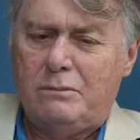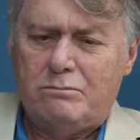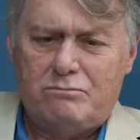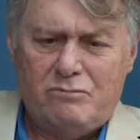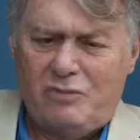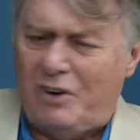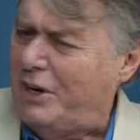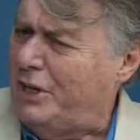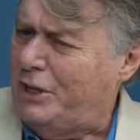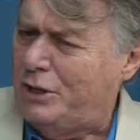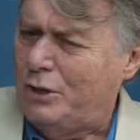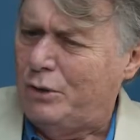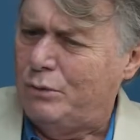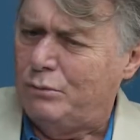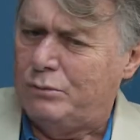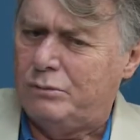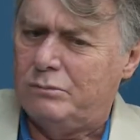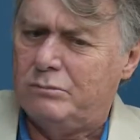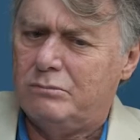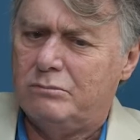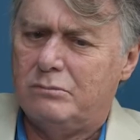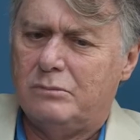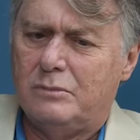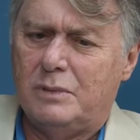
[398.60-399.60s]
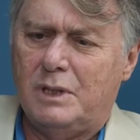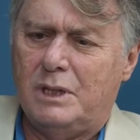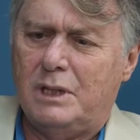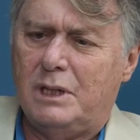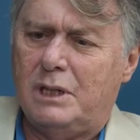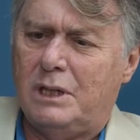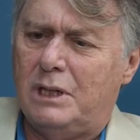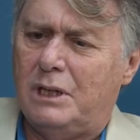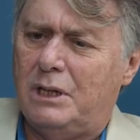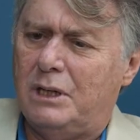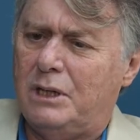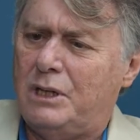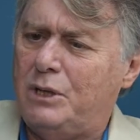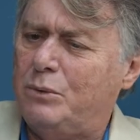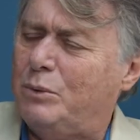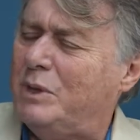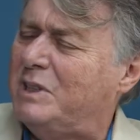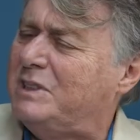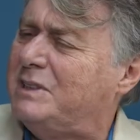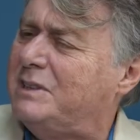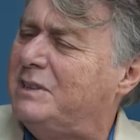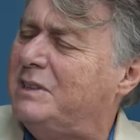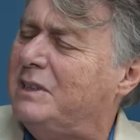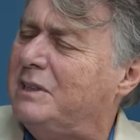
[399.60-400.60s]
very known. Uh, he
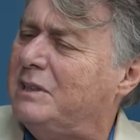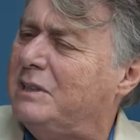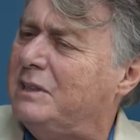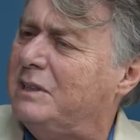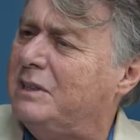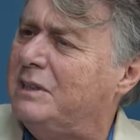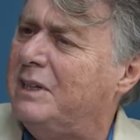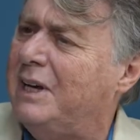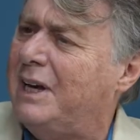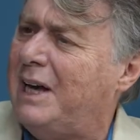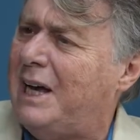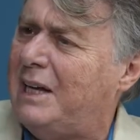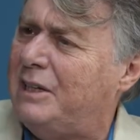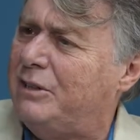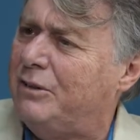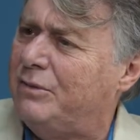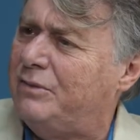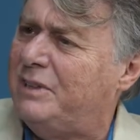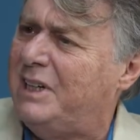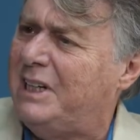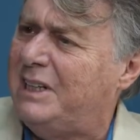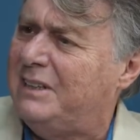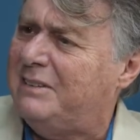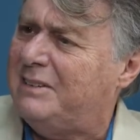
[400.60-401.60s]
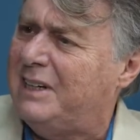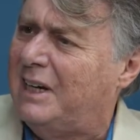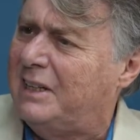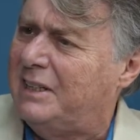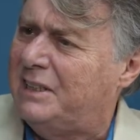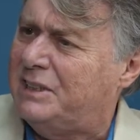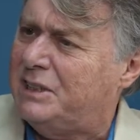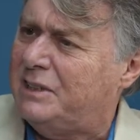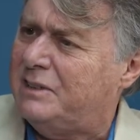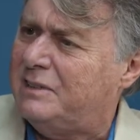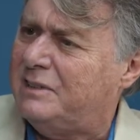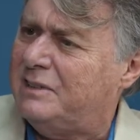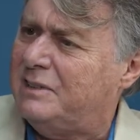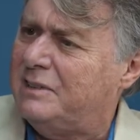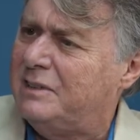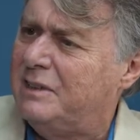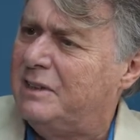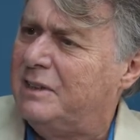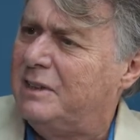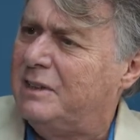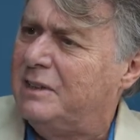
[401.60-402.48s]
was the, the head of the intelligence